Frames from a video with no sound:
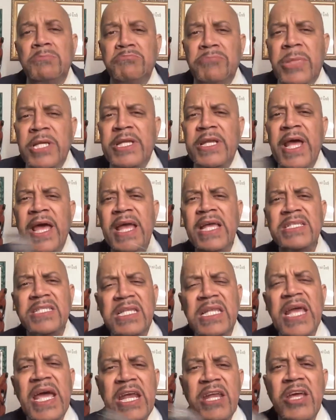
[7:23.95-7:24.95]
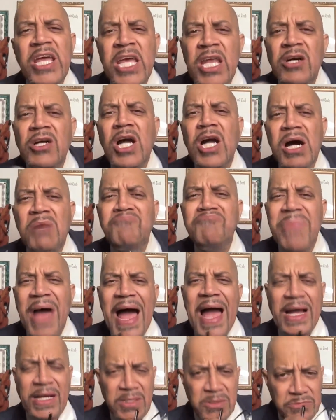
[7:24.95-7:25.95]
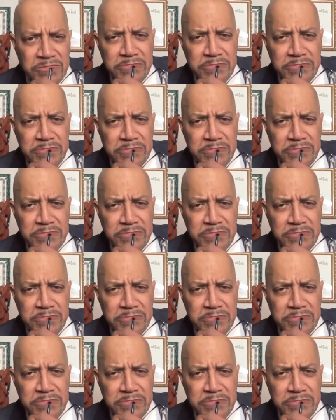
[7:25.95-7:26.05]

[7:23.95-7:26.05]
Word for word: But days later, it'll come back.